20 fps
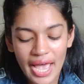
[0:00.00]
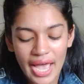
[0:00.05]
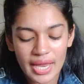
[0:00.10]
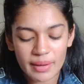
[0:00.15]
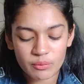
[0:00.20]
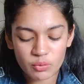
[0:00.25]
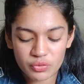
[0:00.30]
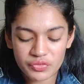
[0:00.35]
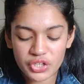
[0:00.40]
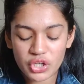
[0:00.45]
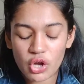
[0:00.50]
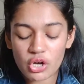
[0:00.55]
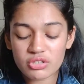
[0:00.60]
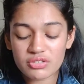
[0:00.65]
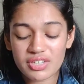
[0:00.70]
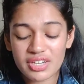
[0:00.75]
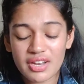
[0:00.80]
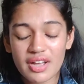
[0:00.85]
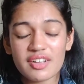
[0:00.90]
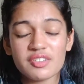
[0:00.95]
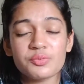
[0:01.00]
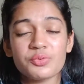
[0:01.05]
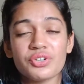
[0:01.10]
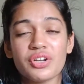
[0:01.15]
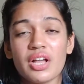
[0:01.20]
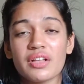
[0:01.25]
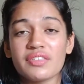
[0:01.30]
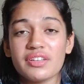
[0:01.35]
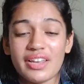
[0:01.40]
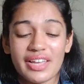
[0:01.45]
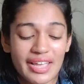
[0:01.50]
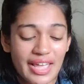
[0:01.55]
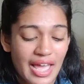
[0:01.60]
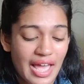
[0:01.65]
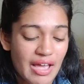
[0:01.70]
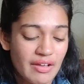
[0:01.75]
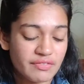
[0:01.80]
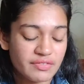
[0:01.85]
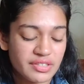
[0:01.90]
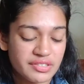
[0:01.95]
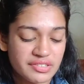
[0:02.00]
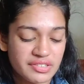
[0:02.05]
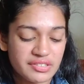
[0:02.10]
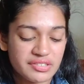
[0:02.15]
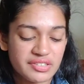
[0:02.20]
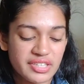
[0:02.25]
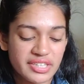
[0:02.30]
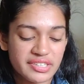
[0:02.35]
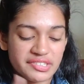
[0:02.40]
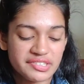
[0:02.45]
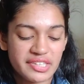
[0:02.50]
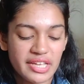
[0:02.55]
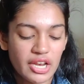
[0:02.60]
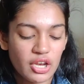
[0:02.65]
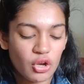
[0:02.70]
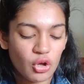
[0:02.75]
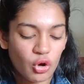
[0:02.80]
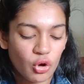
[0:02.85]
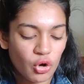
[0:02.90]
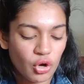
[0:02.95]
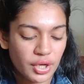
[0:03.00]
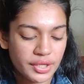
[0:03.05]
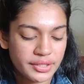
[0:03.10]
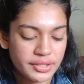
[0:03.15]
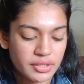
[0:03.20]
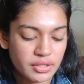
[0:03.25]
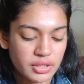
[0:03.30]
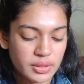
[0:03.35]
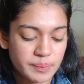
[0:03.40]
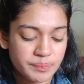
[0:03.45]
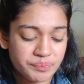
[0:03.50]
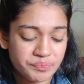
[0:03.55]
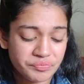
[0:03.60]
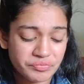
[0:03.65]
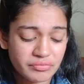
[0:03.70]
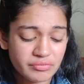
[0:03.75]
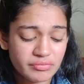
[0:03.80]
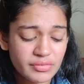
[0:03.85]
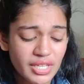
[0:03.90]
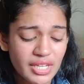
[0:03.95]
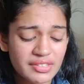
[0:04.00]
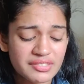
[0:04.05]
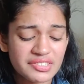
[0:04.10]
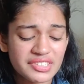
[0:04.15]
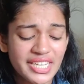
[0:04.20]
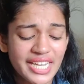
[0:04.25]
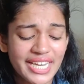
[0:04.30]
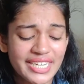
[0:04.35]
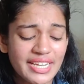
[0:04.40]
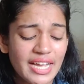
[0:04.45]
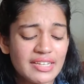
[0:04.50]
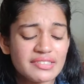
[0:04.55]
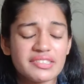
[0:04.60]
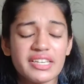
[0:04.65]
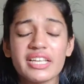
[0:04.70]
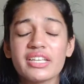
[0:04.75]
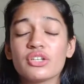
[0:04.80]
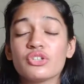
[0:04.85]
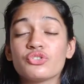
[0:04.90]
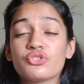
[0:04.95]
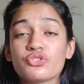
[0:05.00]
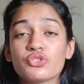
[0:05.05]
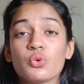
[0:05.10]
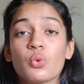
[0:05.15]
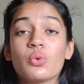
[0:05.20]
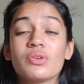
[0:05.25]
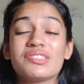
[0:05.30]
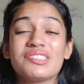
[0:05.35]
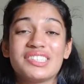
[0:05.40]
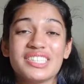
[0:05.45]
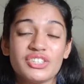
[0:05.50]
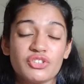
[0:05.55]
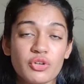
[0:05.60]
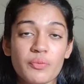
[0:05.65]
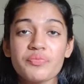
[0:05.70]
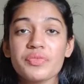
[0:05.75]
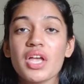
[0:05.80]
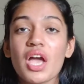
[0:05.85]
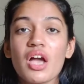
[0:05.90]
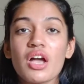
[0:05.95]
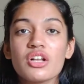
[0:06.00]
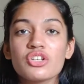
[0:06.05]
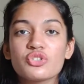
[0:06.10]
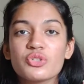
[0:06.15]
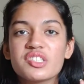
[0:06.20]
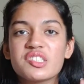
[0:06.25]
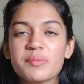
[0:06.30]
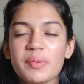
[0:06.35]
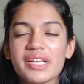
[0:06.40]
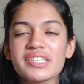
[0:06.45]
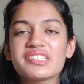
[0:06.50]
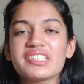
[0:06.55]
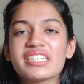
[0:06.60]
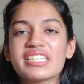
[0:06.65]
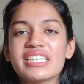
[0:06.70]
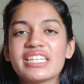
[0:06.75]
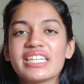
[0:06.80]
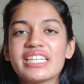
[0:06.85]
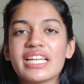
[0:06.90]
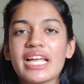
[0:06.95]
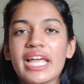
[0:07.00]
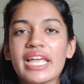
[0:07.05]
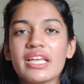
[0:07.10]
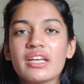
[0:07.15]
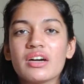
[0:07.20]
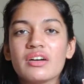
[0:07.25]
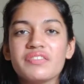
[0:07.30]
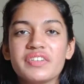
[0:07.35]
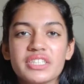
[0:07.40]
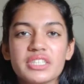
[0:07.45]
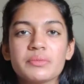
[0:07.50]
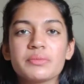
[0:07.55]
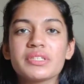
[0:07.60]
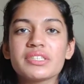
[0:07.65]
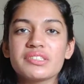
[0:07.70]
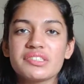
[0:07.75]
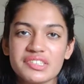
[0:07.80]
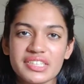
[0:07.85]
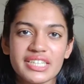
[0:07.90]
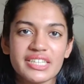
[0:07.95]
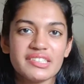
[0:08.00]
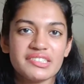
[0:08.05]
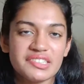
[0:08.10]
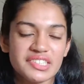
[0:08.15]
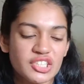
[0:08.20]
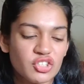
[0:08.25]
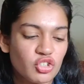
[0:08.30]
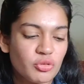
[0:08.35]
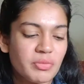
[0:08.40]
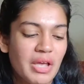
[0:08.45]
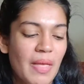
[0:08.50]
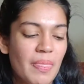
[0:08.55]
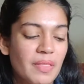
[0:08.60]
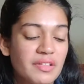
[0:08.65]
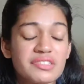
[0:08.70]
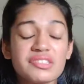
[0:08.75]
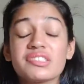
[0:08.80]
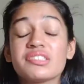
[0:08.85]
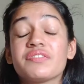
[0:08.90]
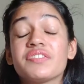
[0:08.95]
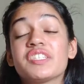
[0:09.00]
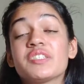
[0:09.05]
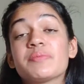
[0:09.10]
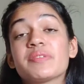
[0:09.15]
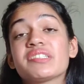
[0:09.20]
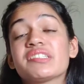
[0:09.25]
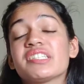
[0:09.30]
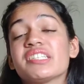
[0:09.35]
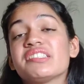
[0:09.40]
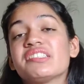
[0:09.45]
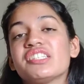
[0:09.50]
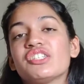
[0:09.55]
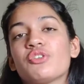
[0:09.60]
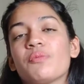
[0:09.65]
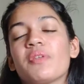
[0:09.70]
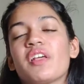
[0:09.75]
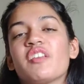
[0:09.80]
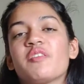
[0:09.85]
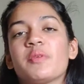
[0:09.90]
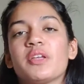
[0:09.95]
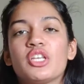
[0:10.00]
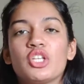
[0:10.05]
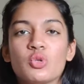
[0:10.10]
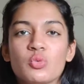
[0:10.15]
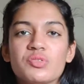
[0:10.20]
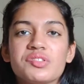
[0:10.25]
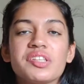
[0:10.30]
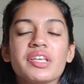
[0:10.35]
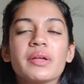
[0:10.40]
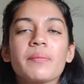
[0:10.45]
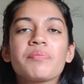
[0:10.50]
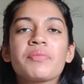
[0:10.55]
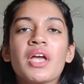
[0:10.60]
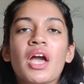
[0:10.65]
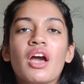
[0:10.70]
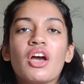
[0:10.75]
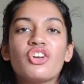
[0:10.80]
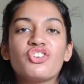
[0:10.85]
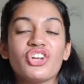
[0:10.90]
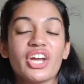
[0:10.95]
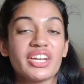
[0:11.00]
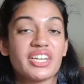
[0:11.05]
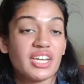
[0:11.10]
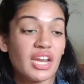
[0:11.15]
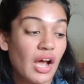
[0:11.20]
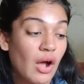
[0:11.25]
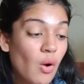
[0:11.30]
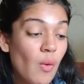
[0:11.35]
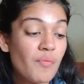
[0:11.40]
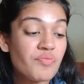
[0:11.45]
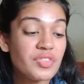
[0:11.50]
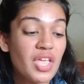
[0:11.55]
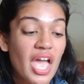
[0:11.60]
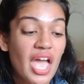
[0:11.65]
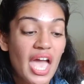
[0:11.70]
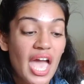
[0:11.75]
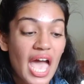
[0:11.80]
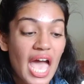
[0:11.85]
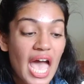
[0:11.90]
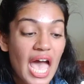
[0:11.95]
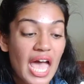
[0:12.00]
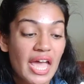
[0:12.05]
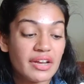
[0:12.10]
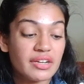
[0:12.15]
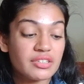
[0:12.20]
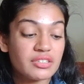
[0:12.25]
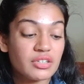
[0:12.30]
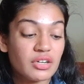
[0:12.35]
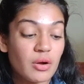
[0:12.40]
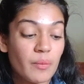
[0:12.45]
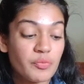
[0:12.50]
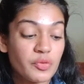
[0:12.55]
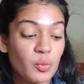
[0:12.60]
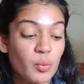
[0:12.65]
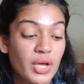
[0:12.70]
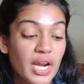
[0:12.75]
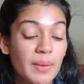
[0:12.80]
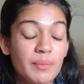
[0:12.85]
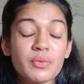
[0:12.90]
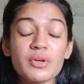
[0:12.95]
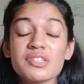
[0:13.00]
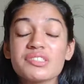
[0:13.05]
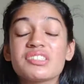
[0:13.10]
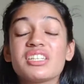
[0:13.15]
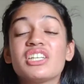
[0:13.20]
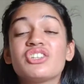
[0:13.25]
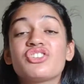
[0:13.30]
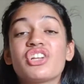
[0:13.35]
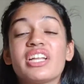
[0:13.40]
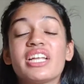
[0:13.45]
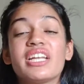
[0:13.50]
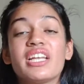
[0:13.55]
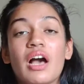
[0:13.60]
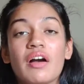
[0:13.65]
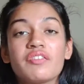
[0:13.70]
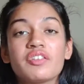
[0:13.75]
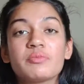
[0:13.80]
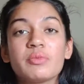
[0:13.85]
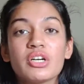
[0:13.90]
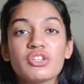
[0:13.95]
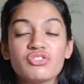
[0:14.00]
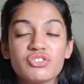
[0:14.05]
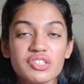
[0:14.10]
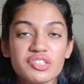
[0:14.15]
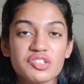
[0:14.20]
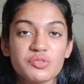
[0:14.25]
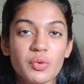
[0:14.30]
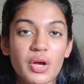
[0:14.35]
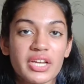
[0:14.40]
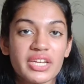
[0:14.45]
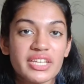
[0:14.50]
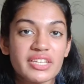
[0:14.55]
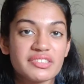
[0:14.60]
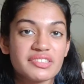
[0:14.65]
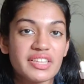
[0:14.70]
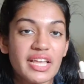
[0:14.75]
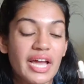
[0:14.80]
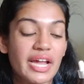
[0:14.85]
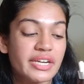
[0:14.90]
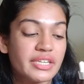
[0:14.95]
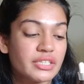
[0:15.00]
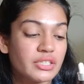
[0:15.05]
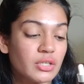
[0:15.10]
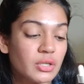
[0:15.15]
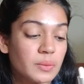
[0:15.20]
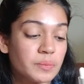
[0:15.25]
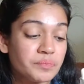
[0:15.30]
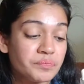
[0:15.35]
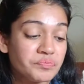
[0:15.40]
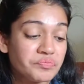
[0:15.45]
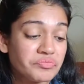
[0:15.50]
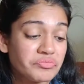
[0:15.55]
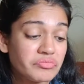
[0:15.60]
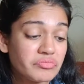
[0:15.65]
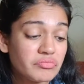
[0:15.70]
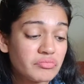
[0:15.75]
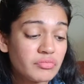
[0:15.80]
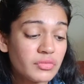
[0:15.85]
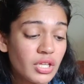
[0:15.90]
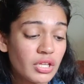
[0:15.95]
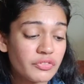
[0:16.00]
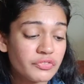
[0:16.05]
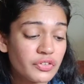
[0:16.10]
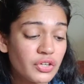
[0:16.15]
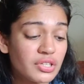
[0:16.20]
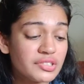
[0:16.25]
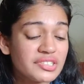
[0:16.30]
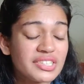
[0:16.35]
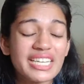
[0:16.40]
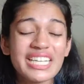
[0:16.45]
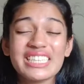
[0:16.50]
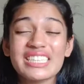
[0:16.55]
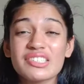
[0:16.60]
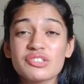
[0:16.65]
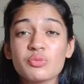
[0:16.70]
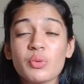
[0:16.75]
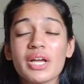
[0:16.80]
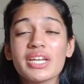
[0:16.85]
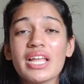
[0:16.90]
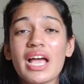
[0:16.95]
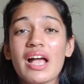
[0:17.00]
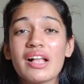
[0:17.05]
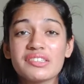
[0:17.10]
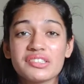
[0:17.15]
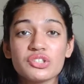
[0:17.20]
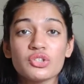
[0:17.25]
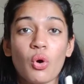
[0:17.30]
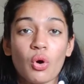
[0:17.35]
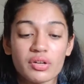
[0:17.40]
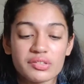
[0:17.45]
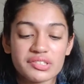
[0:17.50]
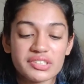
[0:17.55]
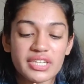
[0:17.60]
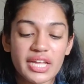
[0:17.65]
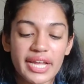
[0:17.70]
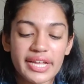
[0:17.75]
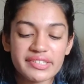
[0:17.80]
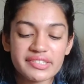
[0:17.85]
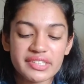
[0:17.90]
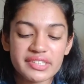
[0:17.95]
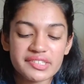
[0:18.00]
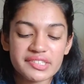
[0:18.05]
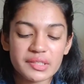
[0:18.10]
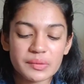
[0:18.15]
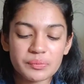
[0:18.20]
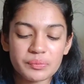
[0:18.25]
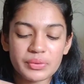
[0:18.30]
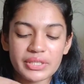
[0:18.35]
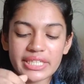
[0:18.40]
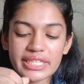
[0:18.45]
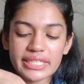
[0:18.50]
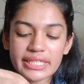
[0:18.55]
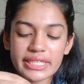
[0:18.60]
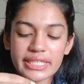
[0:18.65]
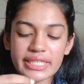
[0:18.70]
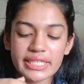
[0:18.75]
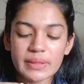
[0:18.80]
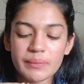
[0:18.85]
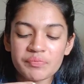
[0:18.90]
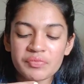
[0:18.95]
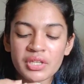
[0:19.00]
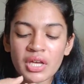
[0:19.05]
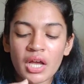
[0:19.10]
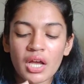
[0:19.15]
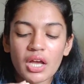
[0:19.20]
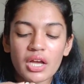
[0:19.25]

And moving on to the last product that I have, this is the Cell On CA Dazzling Snow Serum. So it's basically like a vitamin C serum, and this is the vitamin C serum that I've been using right now. And what I personally really love about this one is that firstly, this one hasn't oxidized, it's completely